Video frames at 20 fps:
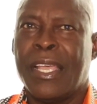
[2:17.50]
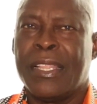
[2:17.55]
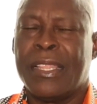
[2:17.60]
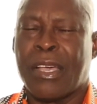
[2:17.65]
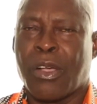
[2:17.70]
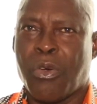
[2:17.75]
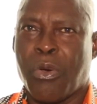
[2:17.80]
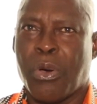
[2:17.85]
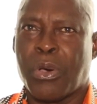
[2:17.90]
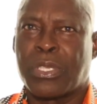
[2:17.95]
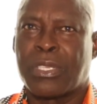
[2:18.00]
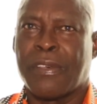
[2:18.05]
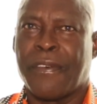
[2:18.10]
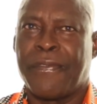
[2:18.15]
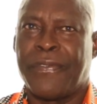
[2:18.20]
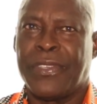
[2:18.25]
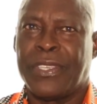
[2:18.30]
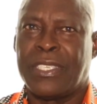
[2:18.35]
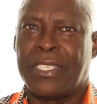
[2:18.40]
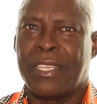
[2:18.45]
the cause
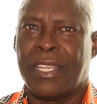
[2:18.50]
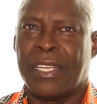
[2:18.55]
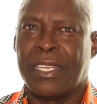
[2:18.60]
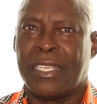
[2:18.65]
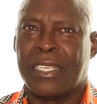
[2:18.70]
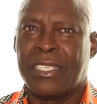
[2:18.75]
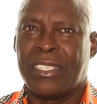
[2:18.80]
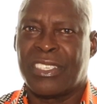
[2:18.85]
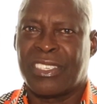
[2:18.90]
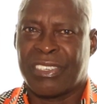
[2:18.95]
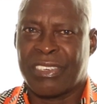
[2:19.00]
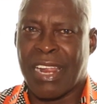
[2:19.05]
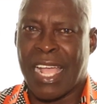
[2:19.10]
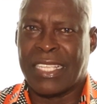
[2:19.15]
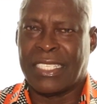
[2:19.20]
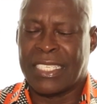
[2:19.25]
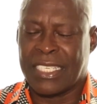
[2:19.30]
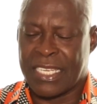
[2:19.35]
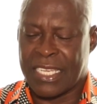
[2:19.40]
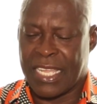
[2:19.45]
of his
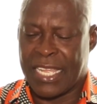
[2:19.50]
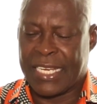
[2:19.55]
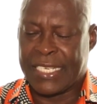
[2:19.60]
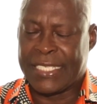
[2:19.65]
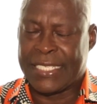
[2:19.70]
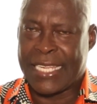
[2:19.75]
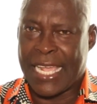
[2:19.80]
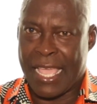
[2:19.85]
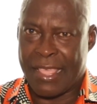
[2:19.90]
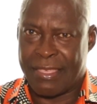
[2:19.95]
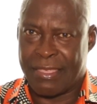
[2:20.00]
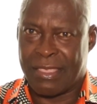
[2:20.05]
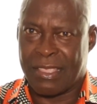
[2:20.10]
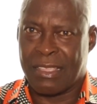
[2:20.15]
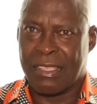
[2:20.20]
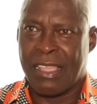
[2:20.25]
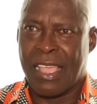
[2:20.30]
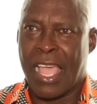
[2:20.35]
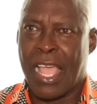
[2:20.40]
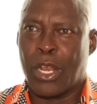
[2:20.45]
tragic death
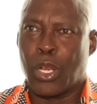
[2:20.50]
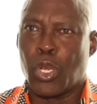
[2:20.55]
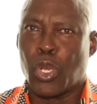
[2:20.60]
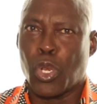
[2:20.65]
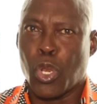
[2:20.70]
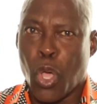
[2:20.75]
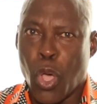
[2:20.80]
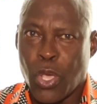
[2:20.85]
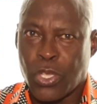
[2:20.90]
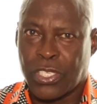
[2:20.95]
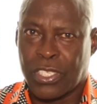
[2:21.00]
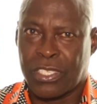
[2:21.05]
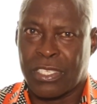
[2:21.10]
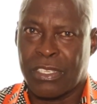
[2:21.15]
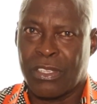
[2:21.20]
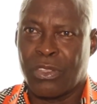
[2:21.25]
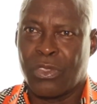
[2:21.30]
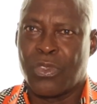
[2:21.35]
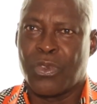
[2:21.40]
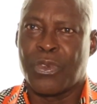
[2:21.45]
and
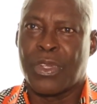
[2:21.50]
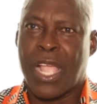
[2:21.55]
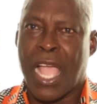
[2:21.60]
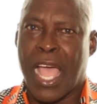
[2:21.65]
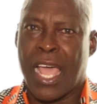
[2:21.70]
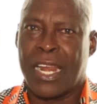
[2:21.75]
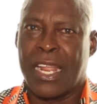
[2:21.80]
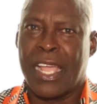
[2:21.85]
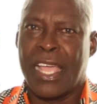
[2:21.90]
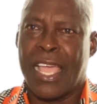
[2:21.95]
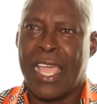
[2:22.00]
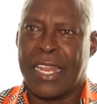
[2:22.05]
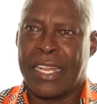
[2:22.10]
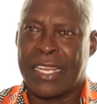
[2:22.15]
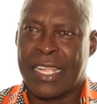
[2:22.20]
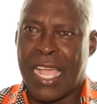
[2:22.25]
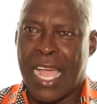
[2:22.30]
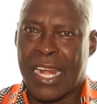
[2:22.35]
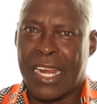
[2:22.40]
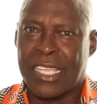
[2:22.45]
loss to Ghana
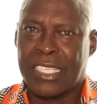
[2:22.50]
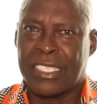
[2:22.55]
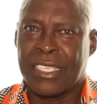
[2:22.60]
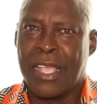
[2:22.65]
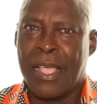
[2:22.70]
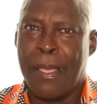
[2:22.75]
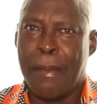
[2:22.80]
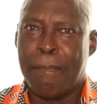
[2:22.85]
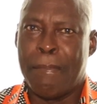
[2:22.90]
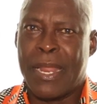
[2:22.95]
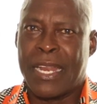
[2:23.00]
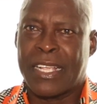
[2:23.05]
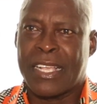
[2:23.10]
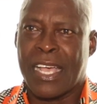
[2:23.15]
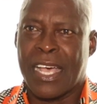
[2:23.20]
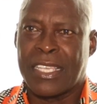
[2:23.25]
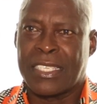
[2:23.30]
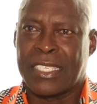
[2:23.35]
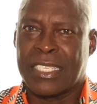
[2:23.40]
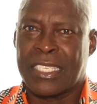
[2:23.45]
and Ghana's
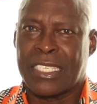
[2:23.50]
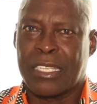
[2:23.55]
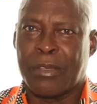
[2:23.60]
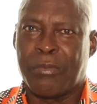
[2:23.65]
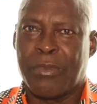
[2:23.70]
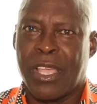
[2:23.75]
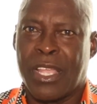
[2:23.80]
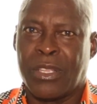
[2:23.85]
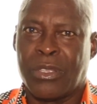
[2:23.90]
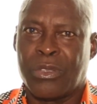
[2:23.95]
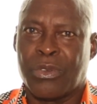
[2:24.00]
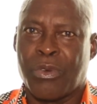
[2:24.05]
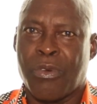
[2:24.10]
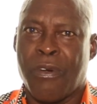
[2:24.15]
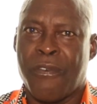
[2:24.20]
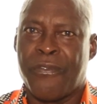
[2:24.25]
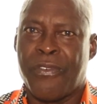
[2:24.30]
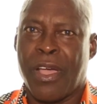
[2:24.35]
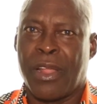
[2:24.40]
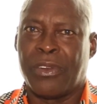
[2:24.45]
medical system and to
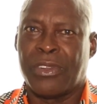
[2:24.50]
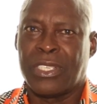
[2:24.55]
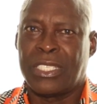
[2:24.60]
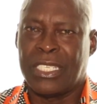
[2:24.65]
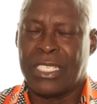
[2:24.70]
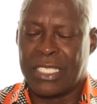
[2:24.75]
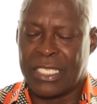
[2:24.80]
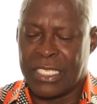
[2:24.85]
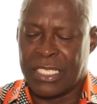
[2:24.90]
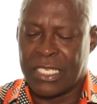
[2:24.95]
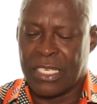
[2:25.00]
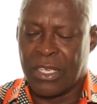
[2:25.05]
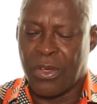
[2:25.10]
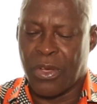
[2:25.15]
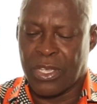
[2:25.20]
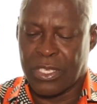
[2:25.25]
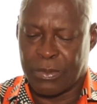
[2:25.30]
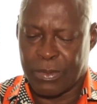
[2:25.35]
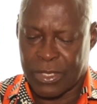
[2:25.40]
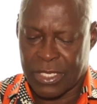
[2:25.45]
Panford Teaching
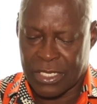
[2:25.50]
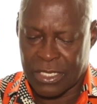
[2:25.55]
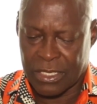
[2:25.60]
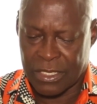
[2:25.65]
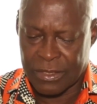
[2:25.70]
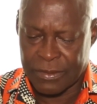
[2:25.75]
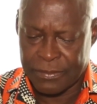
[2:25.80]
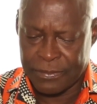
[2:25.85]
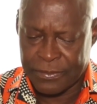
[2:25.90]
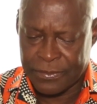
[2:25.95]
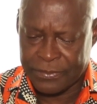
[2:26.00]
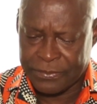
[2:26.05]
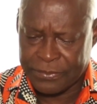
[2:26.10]
Hospital,